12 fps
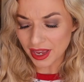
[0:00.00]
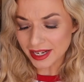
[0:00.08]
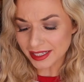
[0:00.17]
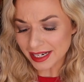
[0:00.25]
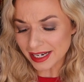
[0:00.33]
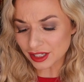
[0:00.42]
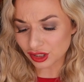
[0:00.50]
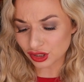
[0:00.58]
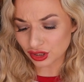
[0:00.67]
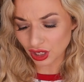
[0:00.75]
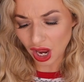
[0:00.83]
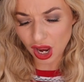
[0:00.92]
This is
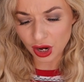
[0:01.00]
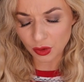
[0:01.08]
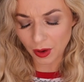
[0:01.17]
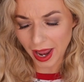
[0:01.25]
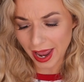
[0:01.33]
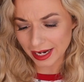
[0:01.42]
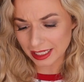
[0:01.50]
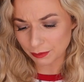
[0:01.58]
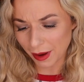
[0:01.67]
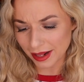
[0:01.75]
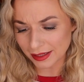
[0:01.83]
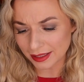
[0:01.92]
so
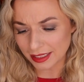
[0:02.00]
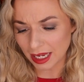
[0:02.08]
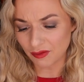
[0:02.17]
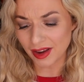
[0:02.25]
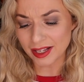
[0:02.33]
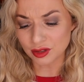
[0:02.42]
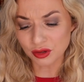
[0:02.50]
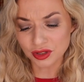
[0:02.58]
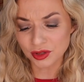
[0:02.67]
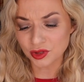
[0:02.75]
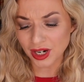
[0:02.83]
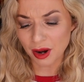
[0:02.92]
expensive. It's
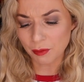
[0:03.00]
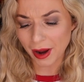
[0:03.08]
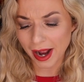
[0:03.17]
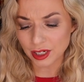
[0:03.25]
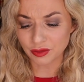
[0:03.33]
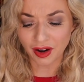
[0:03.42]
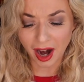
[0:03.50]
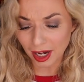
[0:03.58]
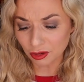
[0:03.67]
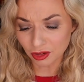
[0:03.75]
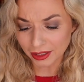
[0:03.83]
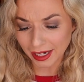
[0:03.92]
also jam-packed with
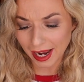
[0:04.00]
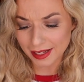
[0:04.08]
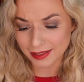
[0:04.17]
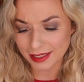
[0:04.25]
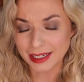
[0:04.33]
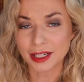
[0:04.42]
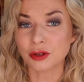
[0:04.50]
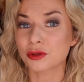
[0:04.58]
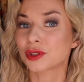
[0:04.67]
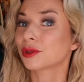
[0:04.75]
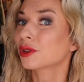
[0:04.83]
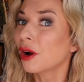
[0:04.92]
hyaluronic acid and
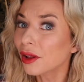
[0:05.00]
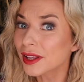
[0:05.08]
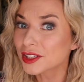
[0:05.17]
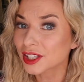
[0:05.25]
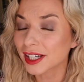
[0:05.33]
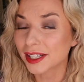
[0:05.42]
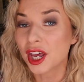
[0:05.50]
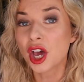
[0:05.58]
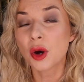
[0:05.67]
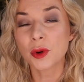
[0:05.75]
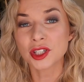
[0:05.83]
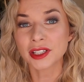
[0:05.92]
also collagen,
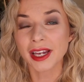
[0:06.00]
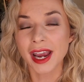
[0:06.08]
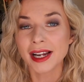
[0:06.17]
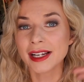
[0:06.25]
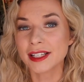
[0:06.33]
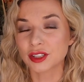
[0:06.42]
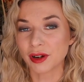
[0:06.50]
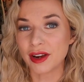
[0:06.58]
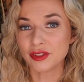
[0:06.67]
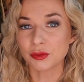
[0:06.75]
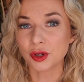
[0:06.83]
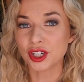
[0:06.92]
which again is
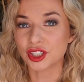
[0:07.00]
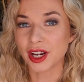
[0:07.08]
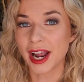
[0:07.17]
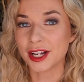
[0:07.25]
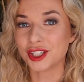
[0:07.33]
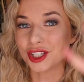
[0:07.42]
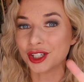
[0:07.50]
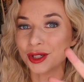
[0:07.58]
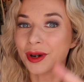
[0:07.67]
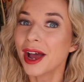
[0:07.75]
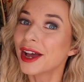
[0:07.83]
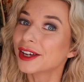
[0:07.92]
great for moisture and
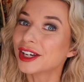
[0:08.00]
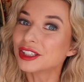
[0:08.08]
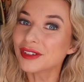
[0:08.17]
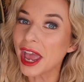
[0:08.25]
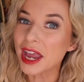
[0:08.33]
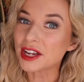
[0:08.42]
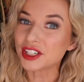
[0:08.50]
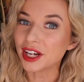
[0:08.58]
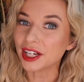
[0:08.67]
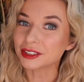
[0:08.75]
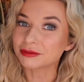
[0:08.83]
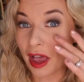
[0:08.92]
too good for
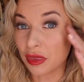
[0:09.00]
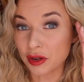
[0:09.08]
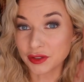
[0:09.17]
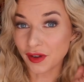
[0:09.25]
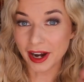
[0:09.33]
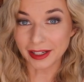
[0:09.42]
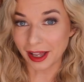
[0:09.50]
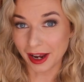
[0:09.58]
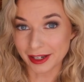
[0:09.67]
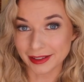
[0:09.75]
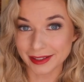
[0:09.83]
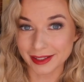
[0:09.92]
aging and those fine
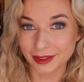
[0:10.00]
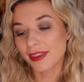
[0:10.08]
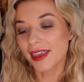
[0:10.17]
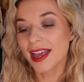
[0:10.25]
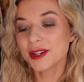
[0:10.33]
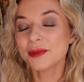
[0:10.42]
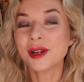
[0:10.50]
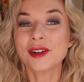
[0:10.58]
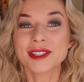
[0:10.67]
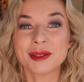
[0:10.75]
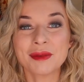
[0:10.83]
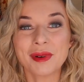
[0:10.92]
lines. Then we
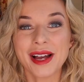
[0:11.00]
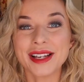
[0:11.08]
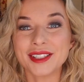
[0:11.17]
got something by